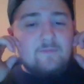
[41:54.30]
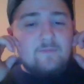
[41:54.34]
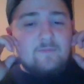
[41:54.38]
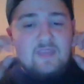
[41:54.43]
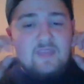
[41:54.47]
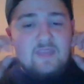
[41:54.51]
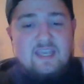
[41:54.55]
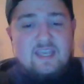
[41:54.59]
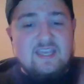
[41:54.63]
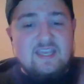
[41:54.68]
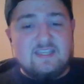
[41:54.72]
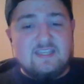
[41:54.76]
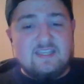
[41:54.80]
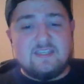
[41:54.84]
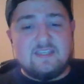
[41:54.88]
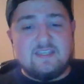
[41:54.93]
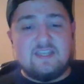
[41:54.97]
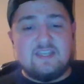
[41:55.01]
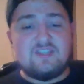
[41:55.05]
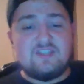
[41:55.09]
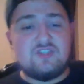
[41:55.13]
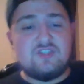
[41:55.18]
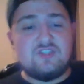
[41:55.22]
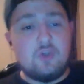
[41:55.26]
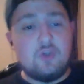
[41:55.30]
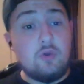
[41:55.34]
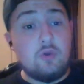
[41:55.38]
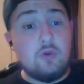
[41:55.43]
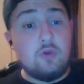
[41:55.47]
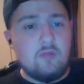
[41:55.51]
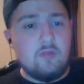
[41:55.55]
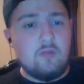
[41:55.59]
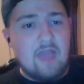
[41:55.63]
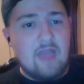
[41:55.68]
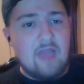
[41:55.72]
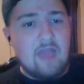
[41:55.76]
he's so
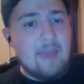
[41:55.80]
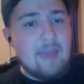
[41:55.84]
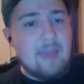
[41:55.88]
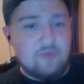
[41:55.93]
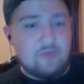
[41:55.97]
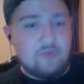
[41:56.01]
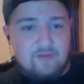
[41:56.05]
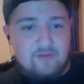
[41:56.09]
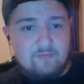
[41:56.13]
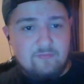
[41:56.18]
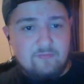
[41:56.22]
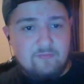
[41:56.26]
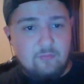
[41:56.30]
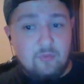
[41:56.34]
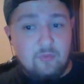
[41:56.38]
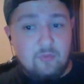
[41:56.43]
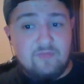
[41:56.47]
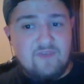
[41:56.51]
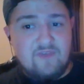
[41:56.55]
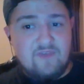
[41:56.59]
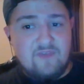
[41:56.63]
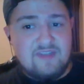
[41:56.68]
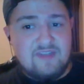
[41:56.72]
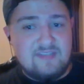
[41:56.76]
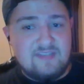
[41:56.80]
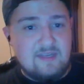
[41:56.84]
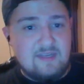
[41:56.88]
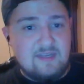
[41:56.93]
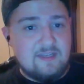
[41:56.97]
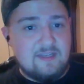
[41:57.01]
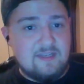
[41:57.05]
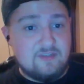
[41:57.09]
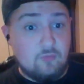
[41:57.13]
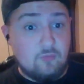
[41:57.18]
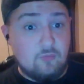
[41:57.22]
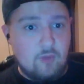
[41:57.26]
collaborative with
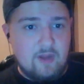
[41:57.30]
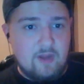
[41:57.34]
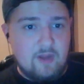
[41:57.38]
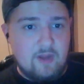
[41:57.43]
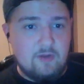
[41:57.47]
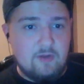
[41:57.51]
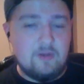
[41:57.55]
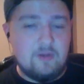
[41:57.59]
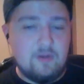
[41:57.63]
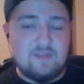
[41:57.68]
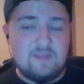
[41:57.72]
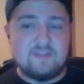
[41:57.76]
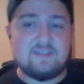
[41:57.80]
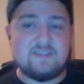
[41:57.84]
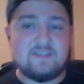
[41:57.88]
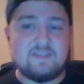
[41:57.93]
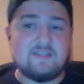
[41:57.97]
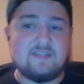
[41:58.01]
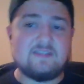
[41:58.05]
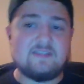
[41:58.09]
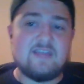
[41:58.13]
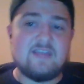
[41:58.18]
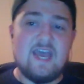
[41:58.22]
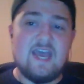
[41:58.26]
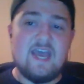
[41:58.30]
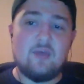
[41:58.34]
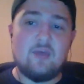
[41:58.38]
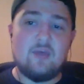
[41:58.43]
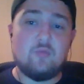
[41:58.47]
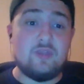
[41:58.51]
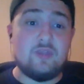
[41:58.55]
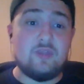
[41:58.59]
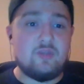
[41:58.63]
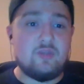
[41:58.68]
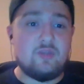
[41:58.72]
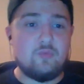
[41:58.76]
Venditti as a writer, in the sense that
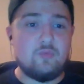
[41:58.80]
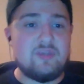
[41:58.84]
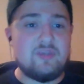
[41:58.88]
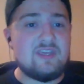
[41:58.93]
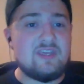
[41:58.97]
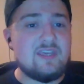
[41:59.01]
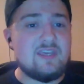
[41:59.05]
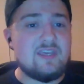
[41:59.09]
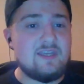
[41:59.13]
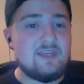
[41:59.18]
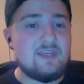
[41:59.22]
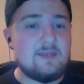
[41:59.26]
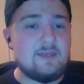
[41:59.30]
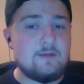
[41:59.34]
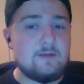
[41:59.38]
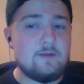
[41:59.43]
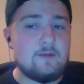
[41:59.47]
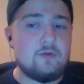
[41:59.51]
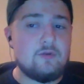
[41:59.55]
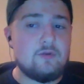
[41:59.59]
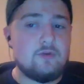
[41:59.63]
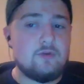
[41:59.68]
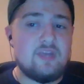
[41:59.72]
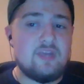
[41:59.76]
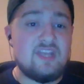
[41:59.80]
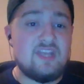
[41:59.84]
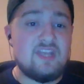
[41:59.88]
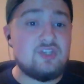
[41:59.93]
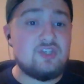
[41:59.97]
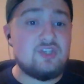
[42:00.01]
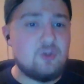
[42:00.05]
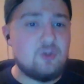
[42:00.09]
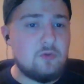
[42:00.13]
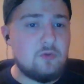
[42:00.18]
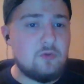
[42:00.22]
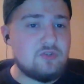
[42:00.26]
we can
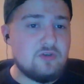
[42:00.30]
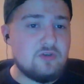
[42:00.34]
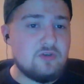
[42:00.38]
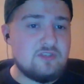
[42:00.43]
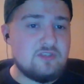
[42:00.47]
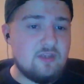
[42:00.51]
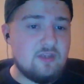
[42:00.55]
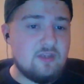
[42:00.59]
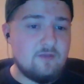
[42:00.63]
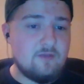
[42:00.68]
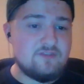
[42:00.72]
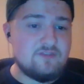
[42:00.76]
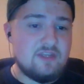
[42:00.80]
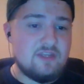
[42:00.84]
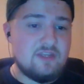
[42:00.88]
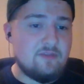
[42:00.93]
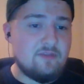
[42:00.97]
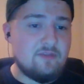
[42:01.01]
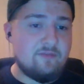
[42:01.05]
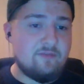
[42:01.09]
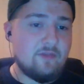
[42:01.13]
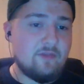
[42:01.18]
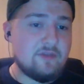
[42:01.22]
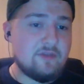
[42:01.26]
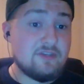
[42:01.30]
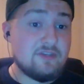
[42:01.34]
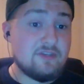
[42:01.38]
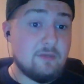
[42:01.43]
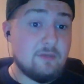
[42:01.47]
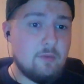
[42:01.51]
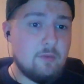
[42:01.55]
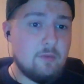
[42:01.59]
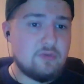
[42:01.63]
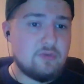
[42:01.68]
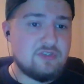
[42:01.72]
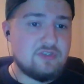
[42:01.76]
indulge ourselves in the feelings and
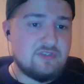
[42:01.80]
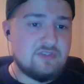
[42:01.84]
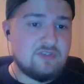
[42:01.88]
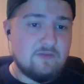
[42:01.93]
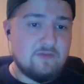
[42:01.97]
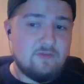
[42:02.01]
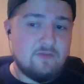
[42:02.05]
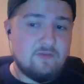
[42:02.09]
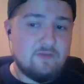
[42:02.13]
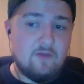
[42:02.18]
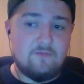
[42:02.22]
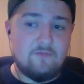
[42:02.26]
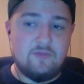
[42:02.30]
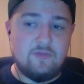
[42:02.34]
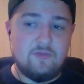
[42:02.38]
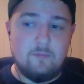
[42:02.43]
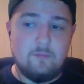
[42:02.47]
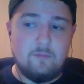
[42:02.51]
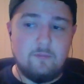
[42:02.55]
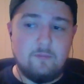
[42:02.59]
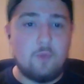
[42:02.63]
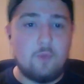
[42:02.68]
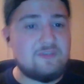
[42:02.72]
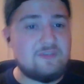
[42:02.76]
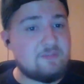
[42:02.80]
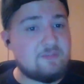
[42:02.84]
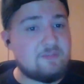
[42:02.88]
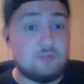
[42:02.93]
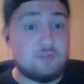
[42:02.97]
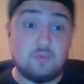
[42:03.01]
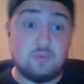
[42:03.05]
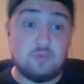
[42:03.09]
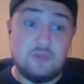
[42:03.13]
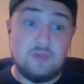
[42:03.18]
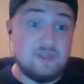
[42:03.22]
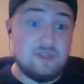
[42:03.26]
emotions of the moments
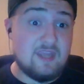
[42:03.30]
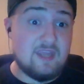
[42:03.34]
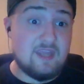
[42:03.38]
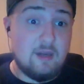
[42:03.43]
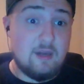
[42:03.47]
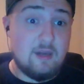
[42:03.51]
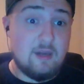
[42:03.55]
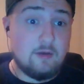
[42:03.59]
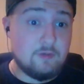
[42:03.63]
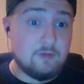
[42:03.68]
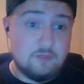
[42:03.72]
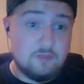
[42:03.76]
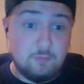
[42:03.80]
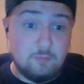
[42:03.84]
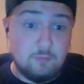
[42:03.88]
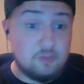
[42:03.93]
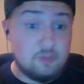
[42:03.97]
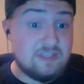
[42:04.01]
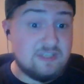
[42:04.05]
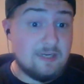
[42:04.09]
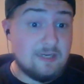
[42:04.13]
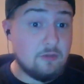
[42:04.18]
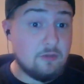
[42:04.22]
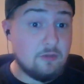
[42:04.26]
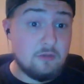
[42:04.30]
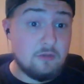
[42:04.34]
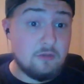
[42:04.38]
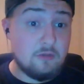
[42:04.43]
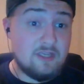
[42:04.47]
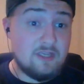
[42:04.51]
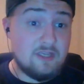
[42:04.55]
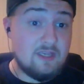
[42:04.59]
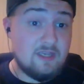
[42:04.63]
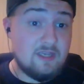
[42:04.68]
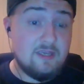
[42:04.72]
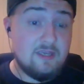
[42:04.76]
between the characters,
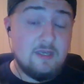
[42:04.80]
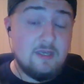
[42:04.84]
particularly,